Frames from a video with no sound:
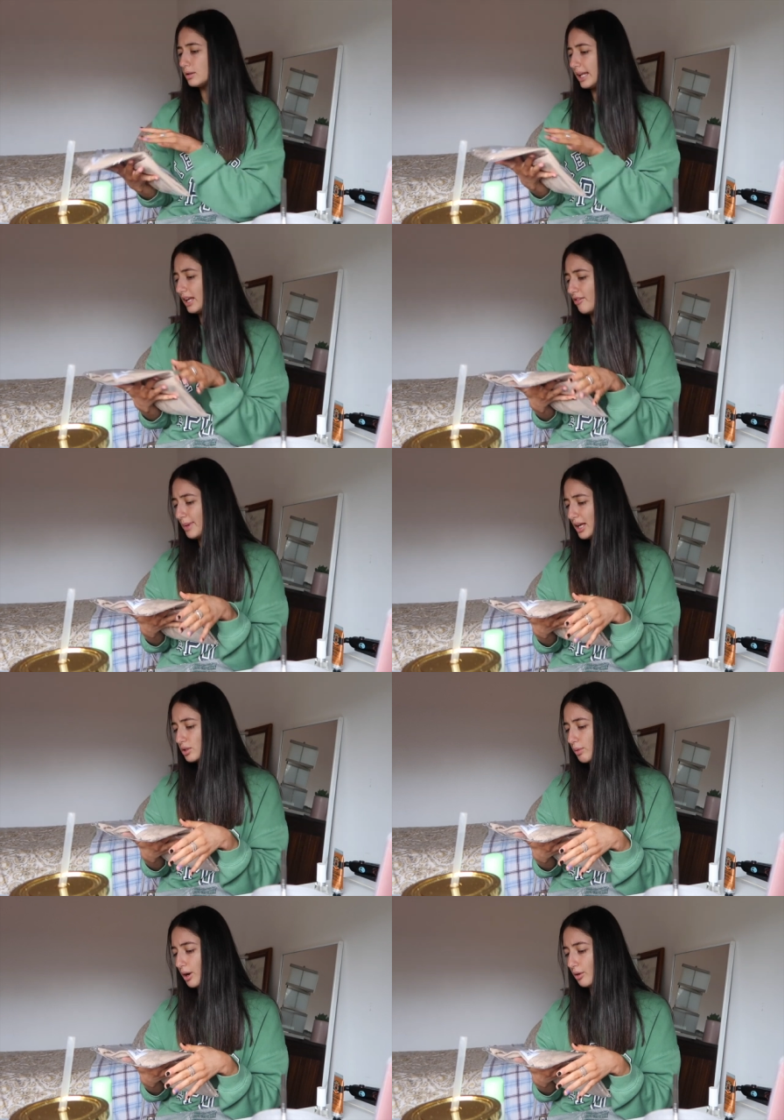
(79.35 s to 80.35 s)
They give me
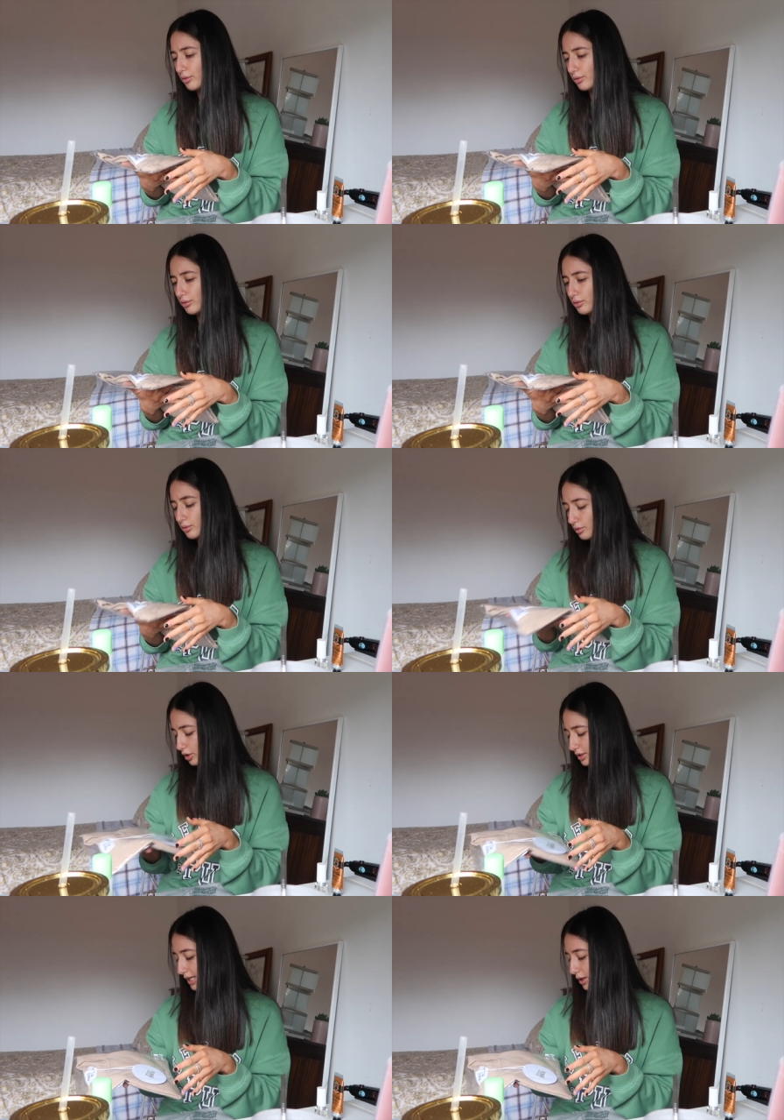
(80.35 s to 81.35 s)
a 12.
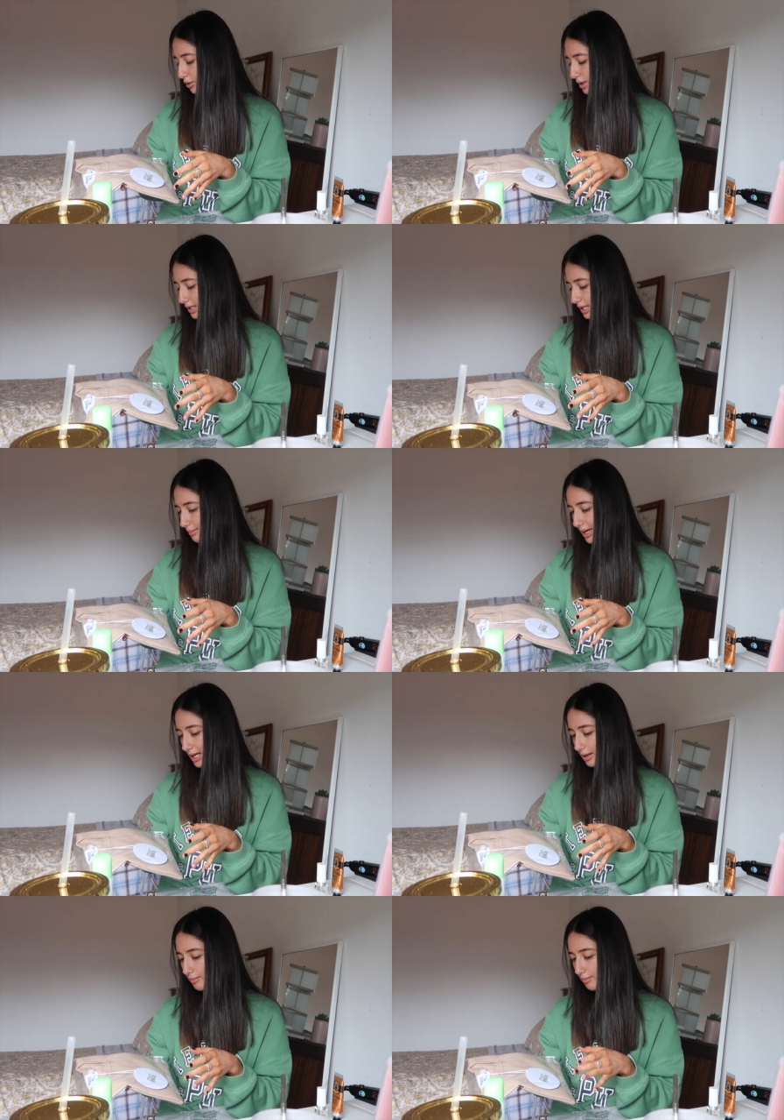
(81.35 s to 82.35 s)
Or did I order this in a
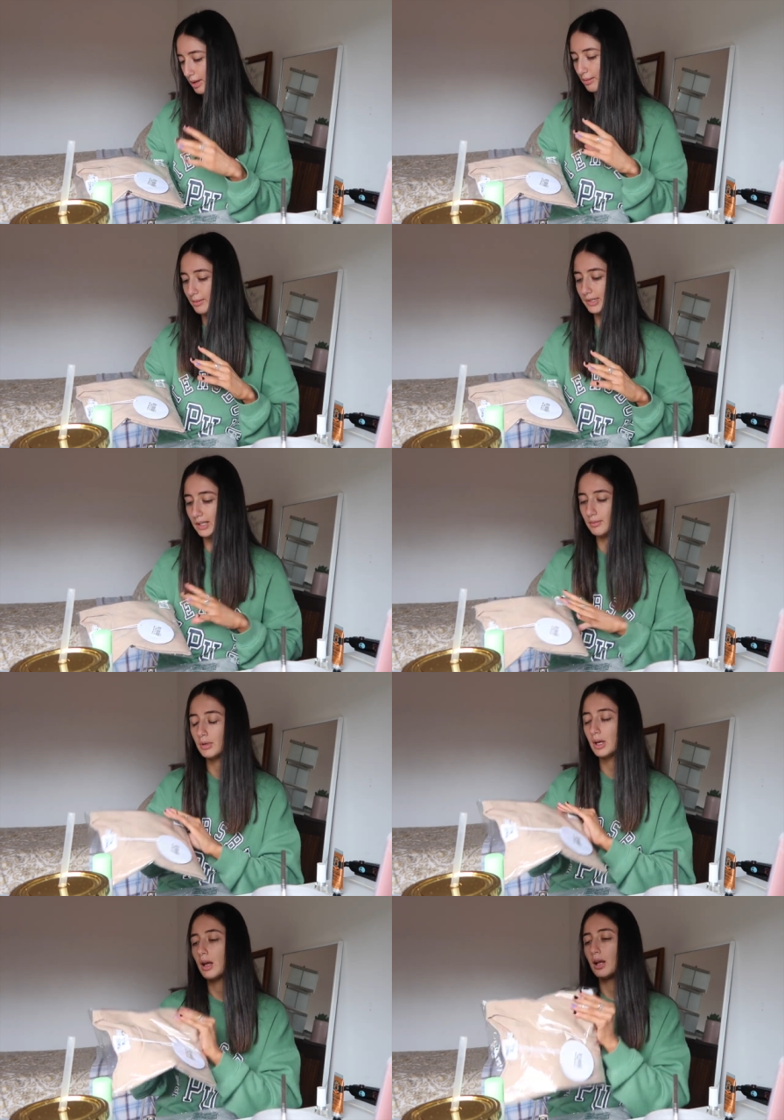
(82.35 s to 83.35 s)
medium? I probably did.
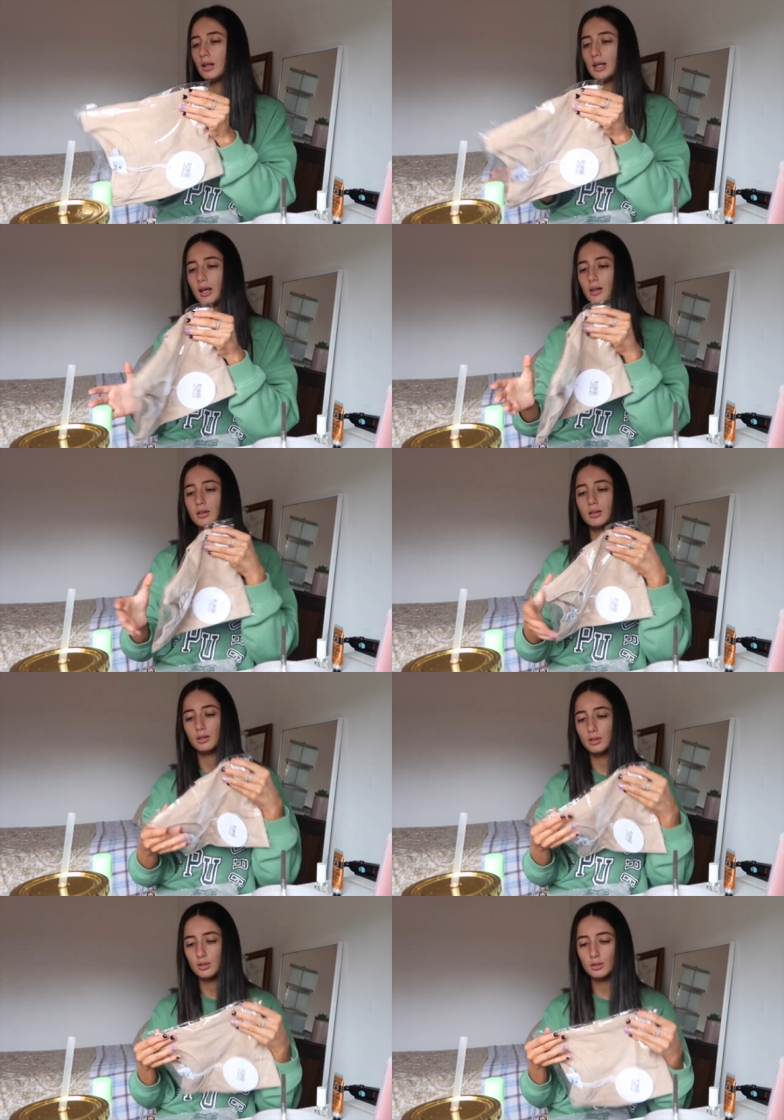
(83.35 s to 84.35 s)
Yeah.
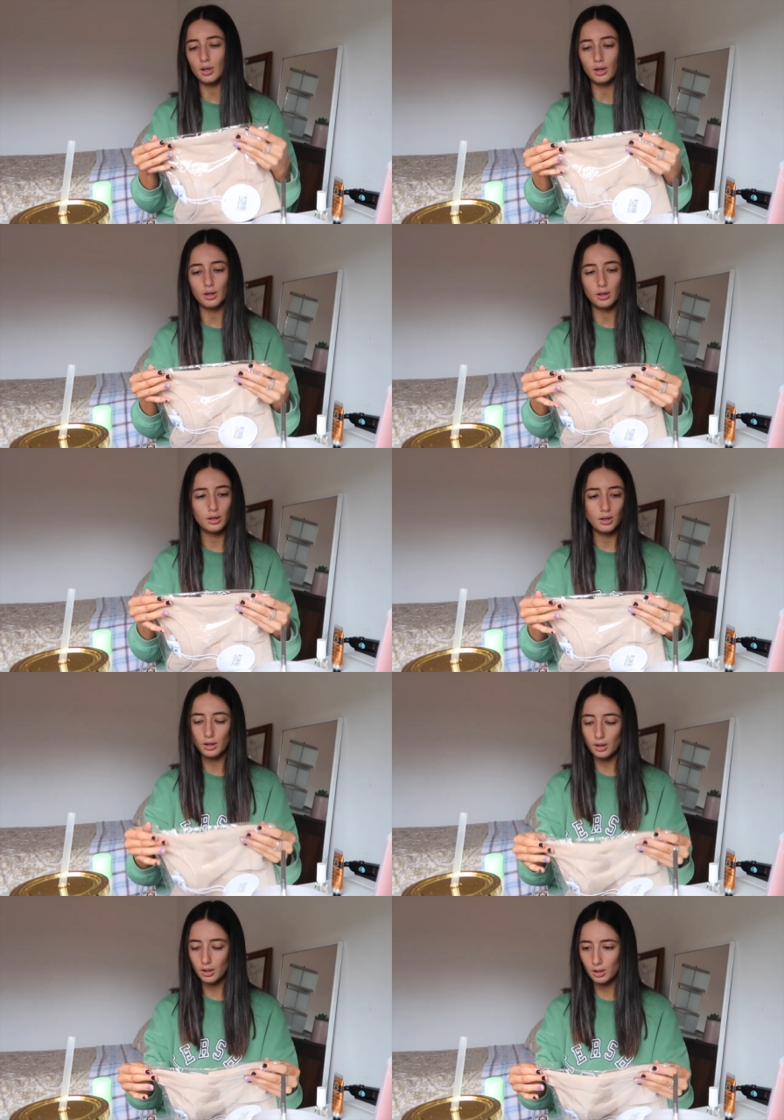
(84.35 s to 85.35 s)

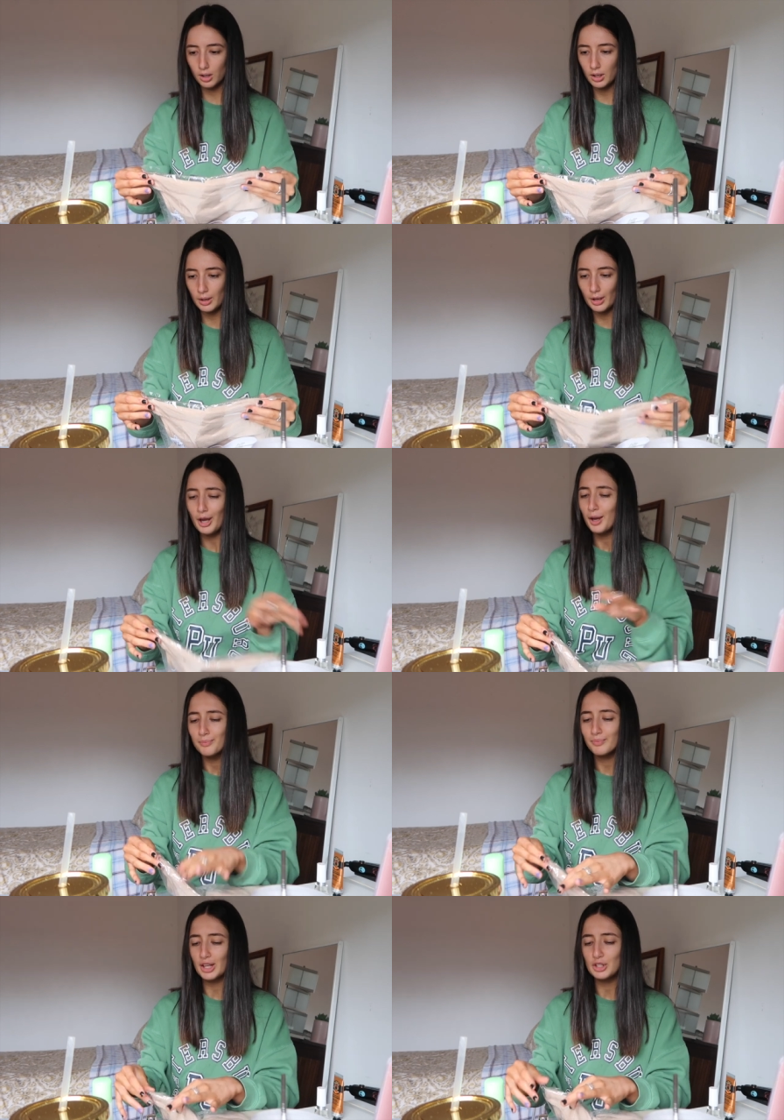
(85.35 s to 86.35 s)
So,
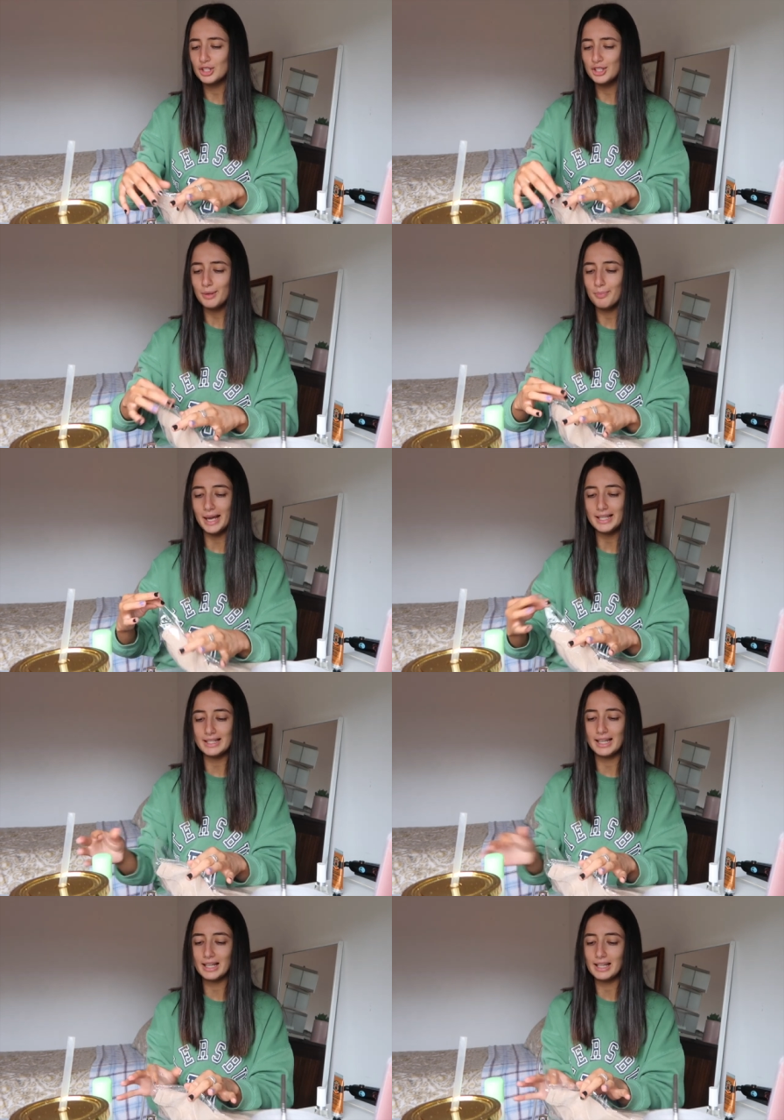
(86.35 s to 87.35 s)
just a
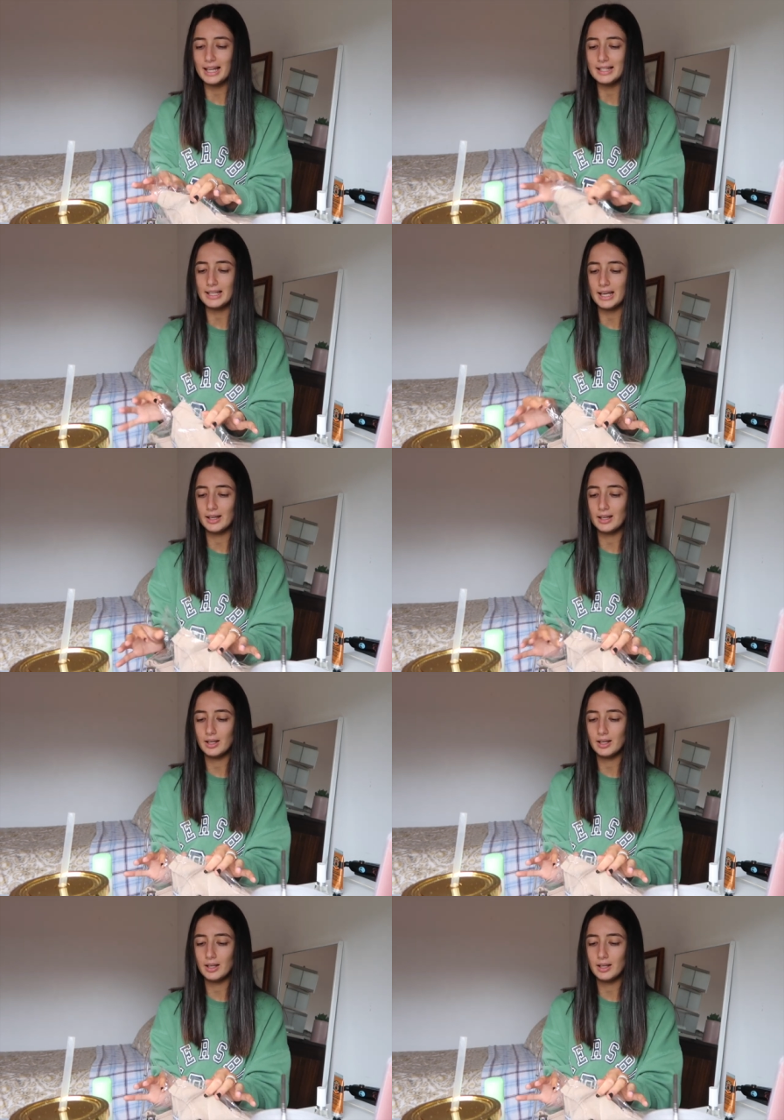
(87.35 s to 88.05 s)
basic classic